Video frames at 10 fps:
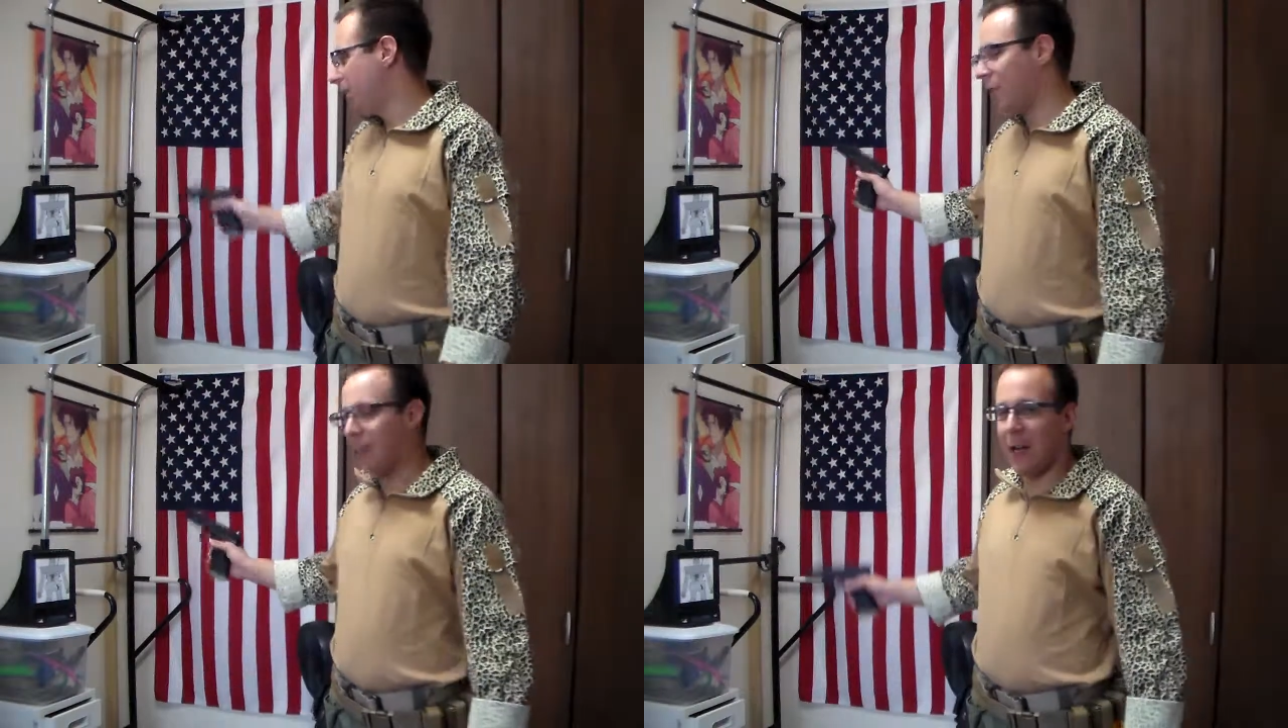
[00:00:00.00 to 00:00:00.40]

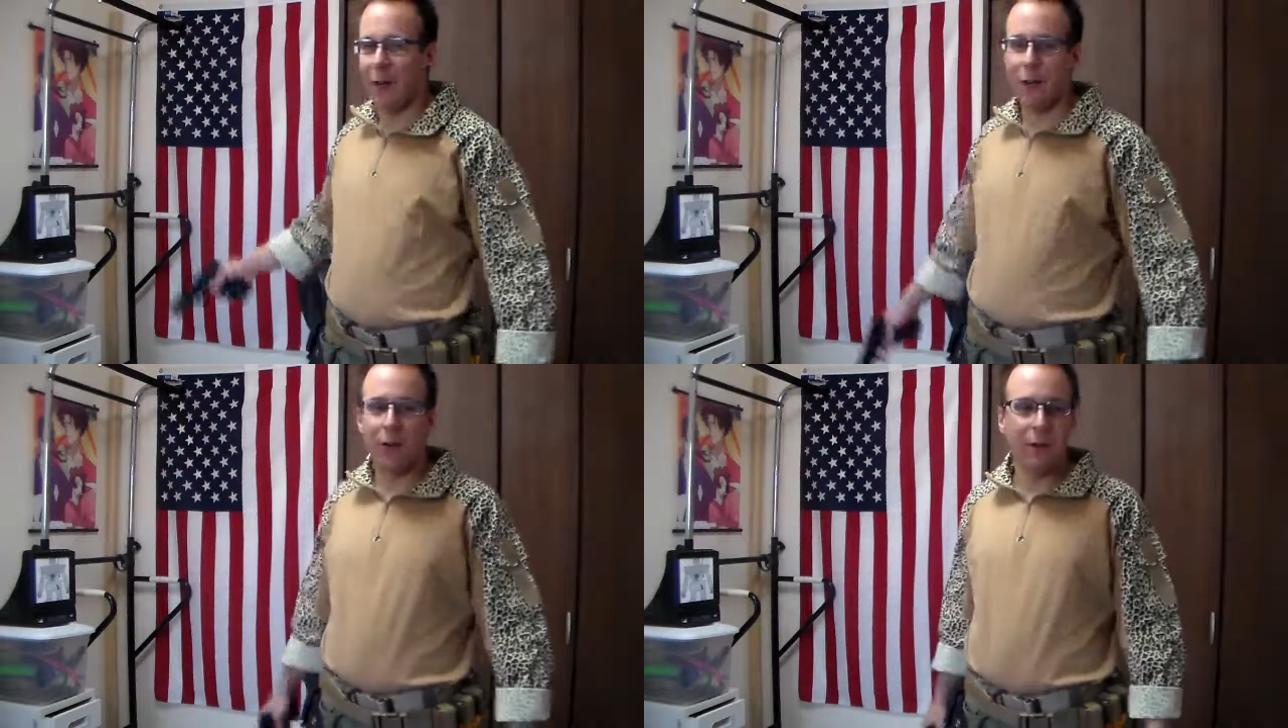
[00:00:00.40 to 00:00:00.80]
Full
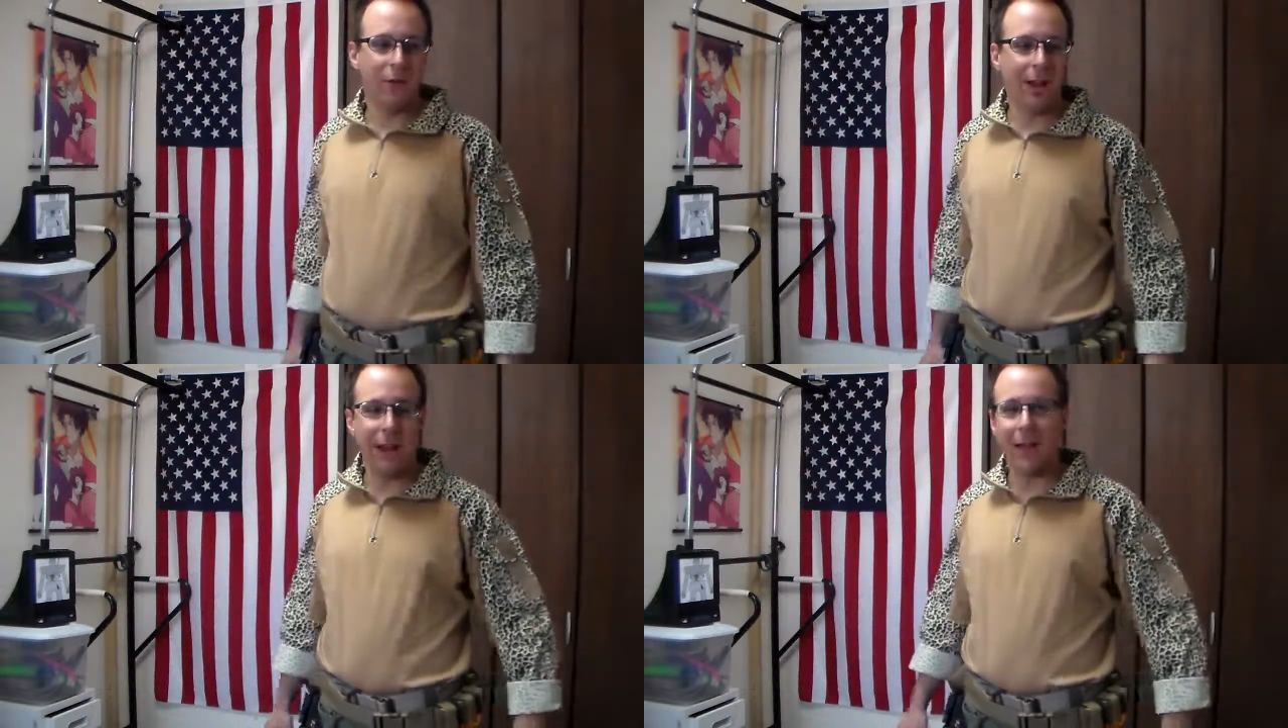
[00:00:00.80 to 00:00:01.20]
auto is
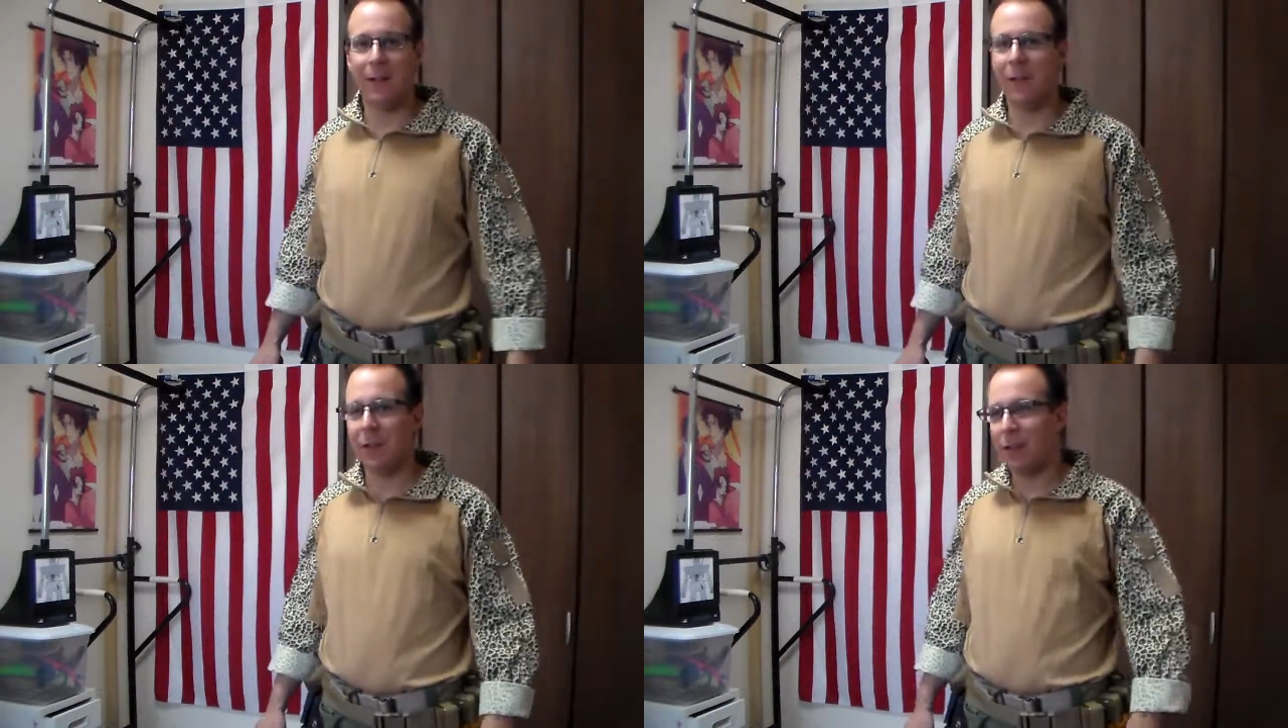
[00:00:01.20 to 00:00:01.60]

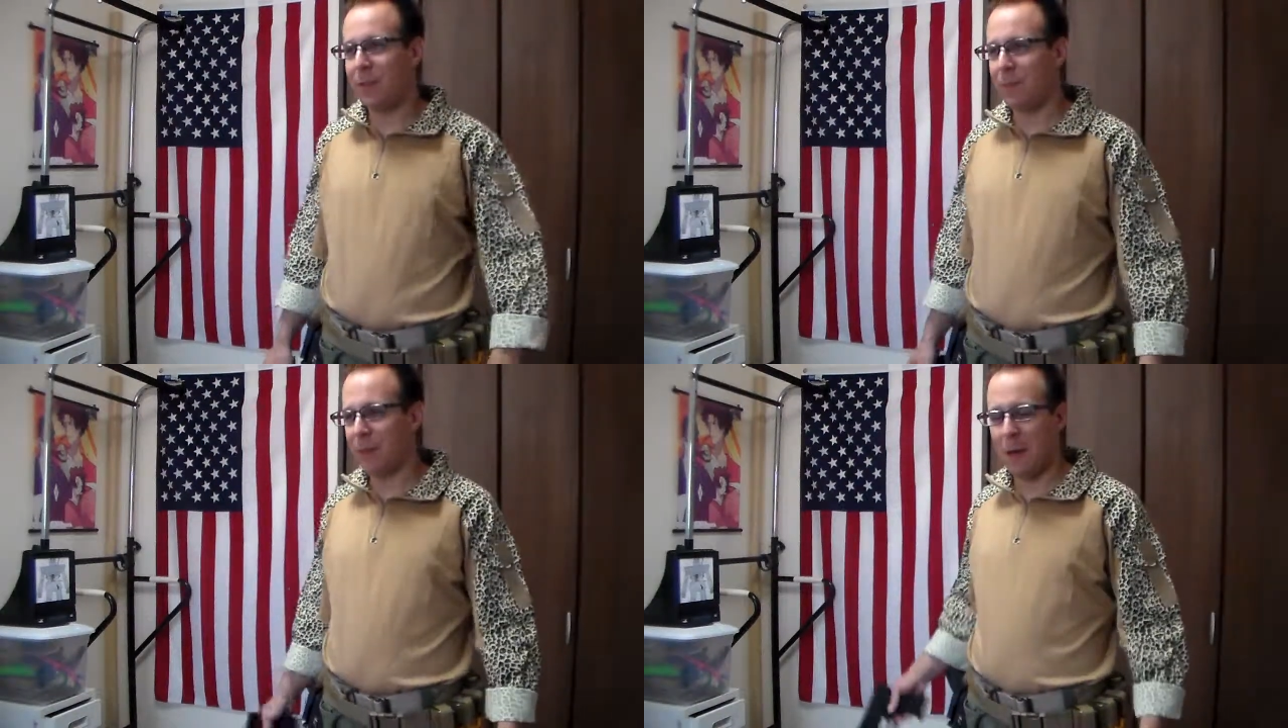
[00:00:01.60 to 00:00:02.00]
horrifying, and with
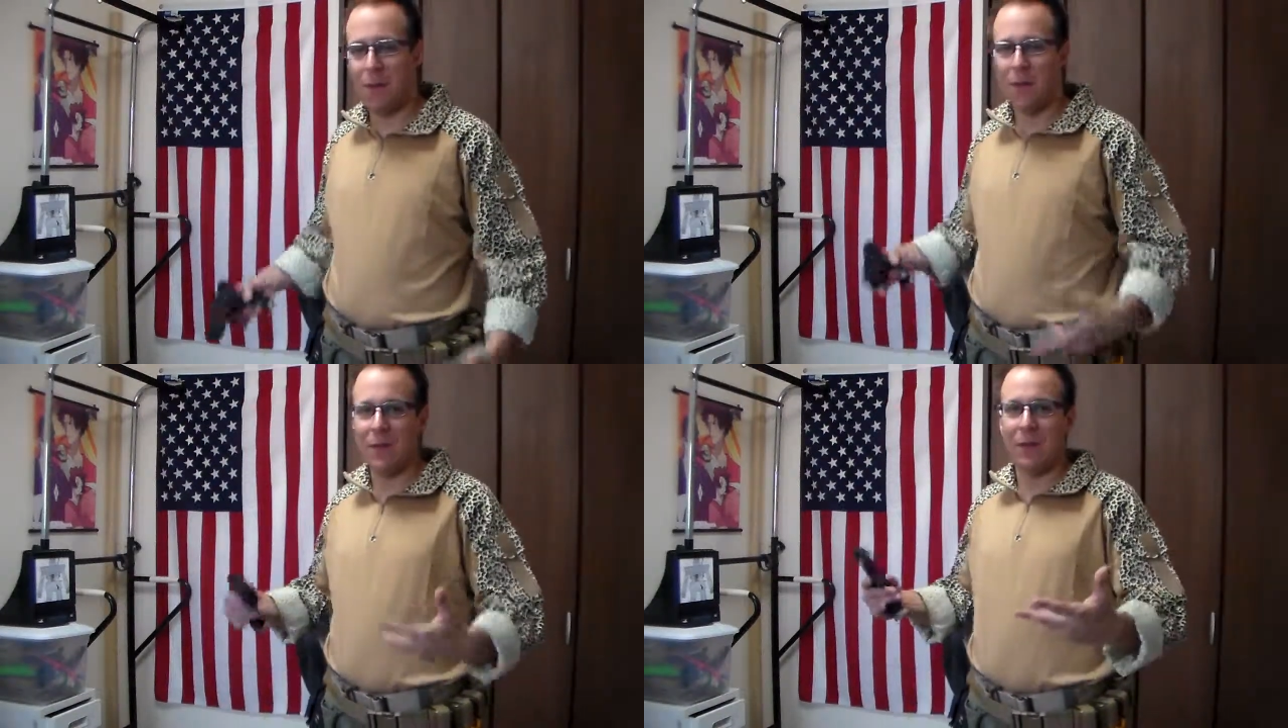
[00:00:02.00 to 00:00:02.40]
just
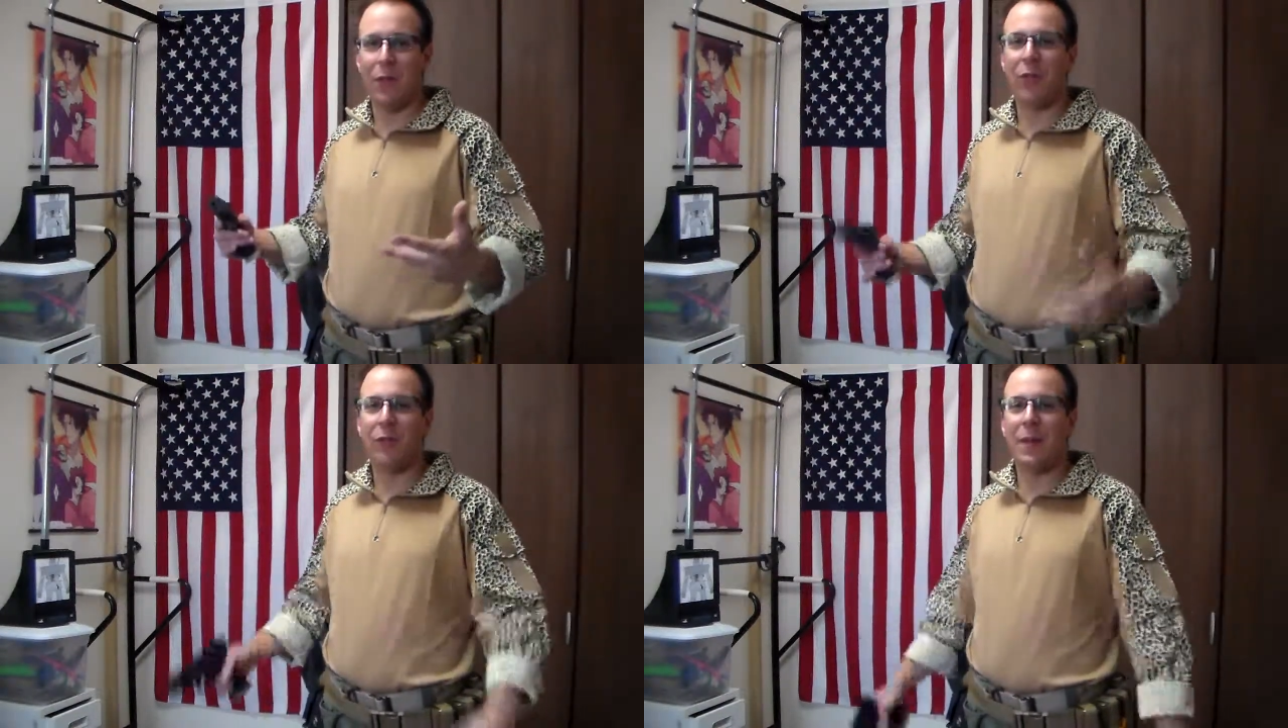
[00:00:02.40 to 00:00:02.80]
about maybe even
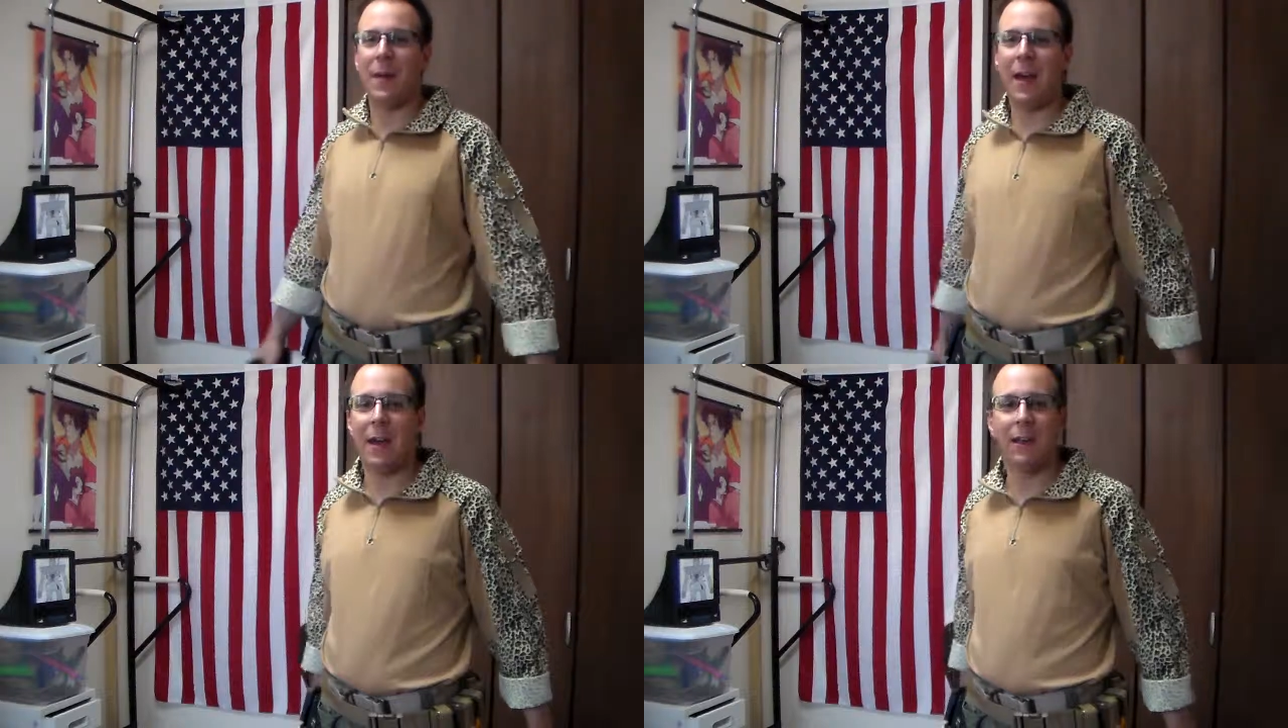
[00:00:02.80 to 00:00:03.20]
three
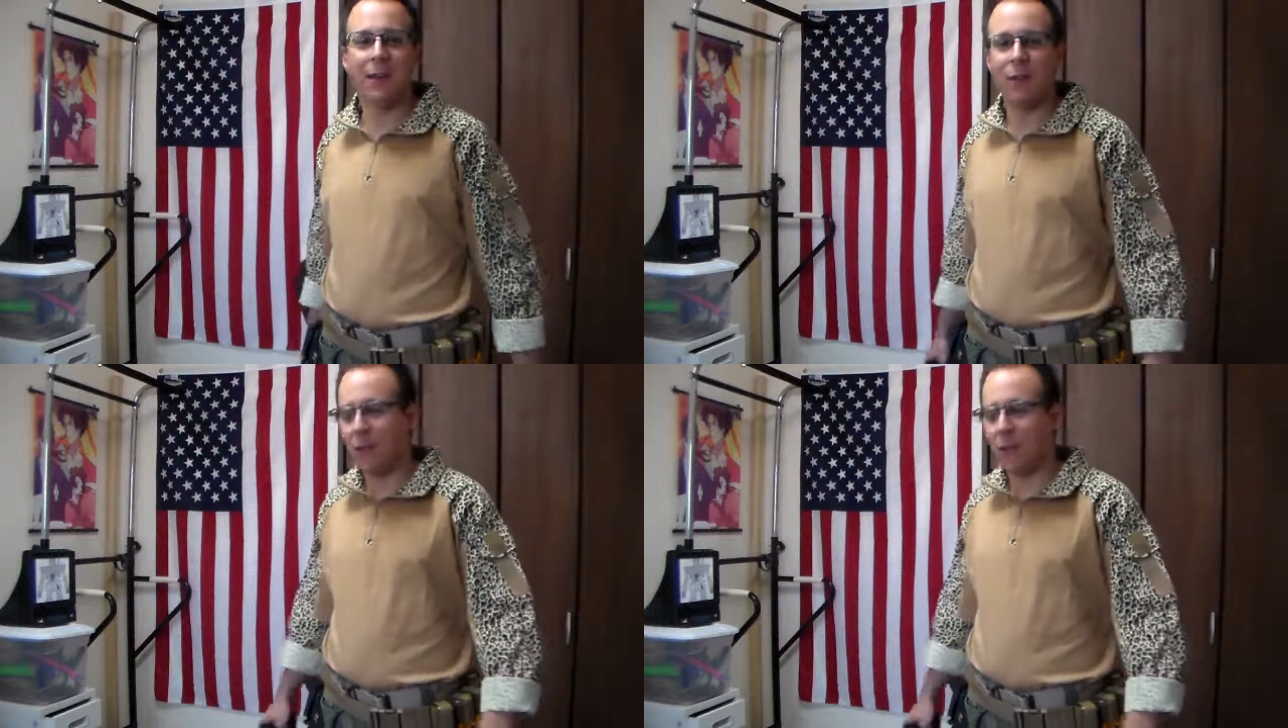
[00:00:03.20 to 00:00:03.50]
mags,